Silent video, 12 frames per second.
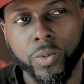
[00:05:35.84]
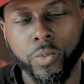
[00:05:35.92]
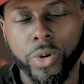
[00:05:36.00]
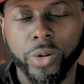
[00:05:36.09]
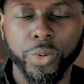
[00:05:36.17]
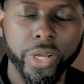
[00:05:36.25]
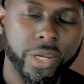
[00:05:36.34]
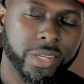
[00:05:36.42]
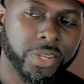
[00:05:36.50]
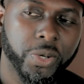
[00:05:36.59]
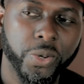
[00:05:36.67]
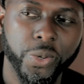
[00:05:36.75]
what are we
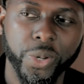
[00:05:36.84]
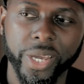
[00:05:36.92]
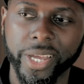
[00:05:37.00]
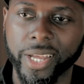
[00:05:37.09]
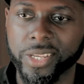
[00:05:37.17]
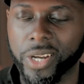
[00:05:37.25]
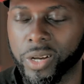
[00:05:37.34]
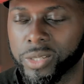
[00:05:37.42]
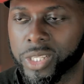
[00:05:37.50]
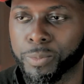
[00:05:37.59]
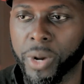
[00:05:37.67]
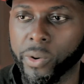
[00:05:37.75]
going to do?
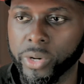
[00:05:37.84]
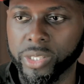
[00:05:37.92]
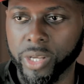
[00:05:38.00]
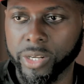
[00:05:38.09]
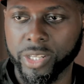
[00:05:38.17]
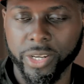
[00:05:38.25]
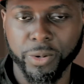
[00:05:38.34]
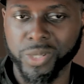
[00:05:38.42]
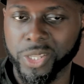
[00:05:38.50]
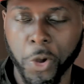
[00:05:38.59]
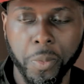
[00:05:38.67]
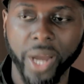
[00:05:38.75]
And, just by researching, there
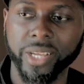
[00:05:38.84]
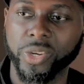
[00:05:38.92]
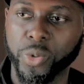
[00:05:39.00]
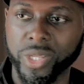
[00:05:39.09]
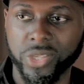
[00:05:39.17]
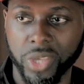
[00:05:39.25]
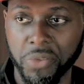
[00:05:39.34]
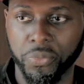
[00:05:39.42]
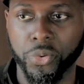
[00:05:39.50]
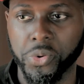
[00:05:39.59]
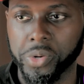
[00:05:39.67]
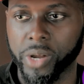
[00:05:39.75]
was nobody doing
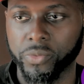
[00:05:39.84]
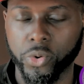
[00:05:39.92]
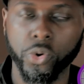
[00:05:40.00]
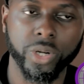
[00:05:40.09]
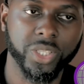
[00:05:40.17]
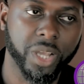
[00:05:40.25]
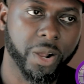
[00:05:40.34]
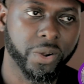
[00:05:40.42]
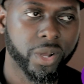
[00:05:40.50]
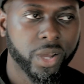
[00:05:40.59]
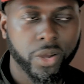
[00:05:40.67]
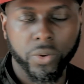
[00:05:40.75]
seafood. Of course,
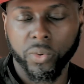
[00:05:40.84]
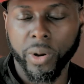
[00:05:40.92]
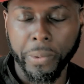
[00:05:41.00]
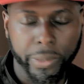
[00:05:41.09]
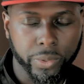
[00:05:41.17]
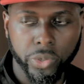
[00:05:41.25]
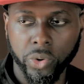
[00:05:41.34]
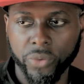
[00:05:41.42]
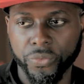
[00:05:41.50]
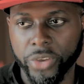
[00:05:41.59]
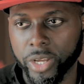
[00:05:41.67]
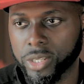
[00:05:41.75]
there were people
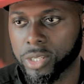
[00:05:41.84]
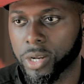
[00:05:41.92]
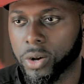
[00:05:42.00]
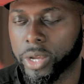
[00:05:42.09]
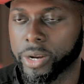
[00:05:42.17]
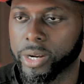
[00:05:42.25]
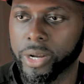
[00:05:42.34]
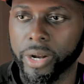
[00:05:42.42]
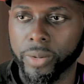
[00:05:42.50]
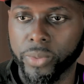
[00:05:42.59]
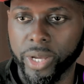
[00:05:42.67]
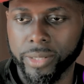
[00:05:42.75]
doing fish, here and
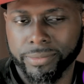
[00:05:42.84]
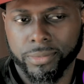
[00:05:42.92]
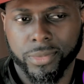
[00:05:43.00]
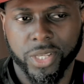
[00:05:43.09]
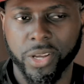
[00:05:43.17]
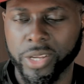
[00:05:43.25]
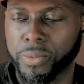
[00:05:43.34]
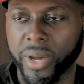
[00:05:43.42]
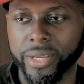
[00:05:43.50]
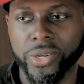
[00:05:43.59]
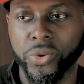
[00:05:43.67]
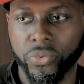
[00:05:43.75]
there, but,
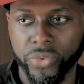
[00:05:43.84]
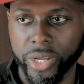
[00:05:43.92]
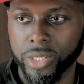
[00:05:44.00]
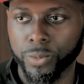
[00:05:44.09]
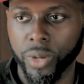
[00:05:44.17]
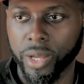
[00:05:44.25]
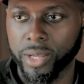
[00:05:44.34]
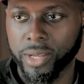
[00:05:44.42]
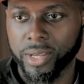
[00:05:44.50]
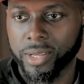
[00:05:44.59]
anybody could do fish, but